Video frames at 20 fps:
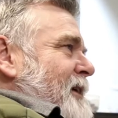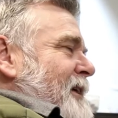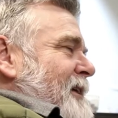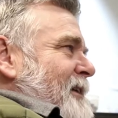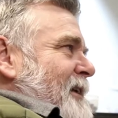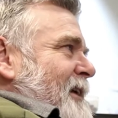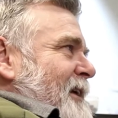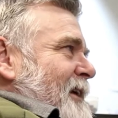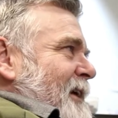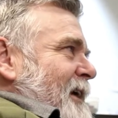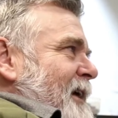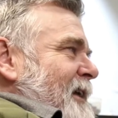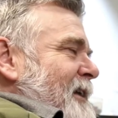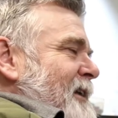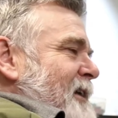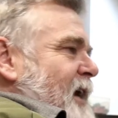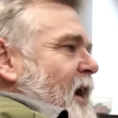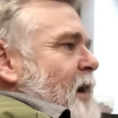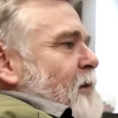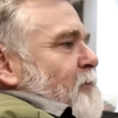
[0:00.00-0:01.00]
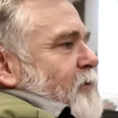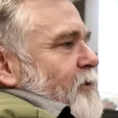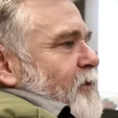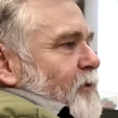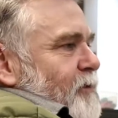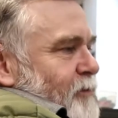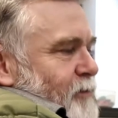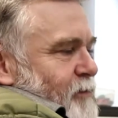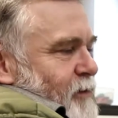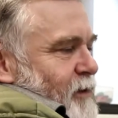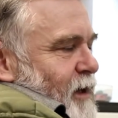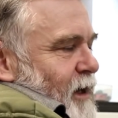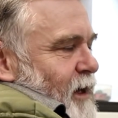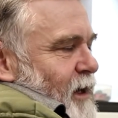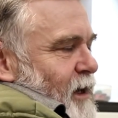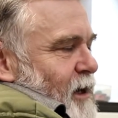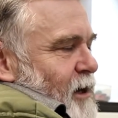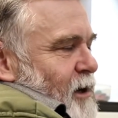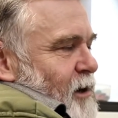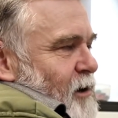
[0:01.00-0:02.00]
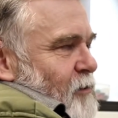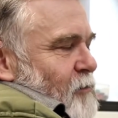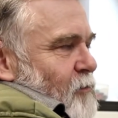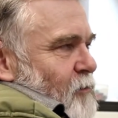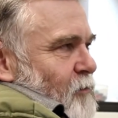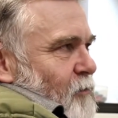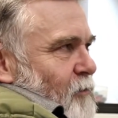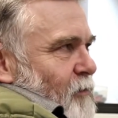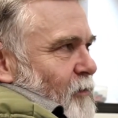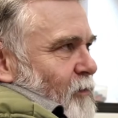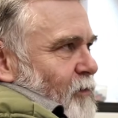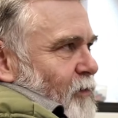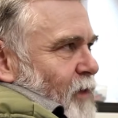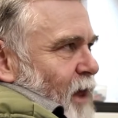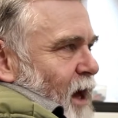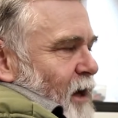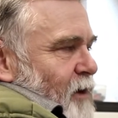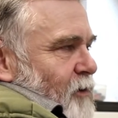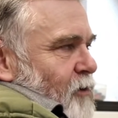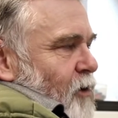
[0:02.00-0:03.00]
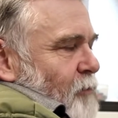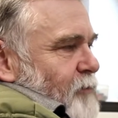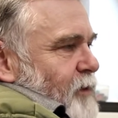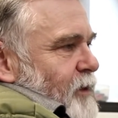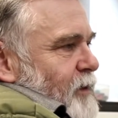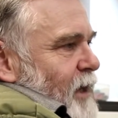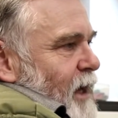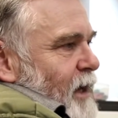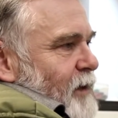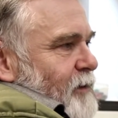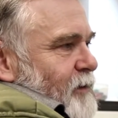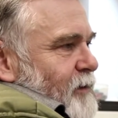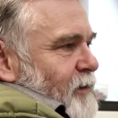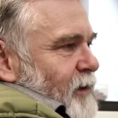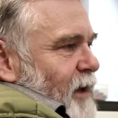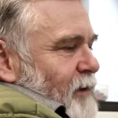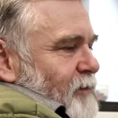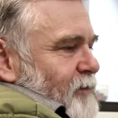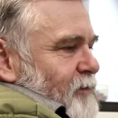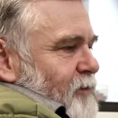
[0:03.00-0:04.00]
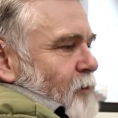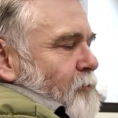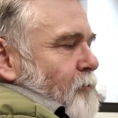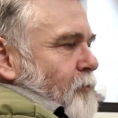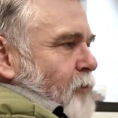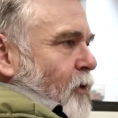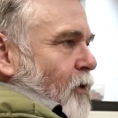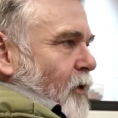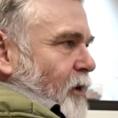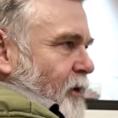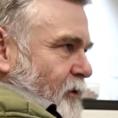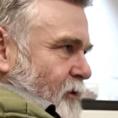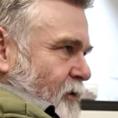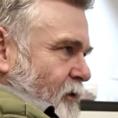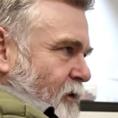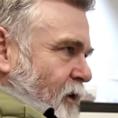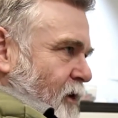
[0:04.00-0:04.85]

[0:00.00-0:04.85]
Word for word: It it captures um, that object at some point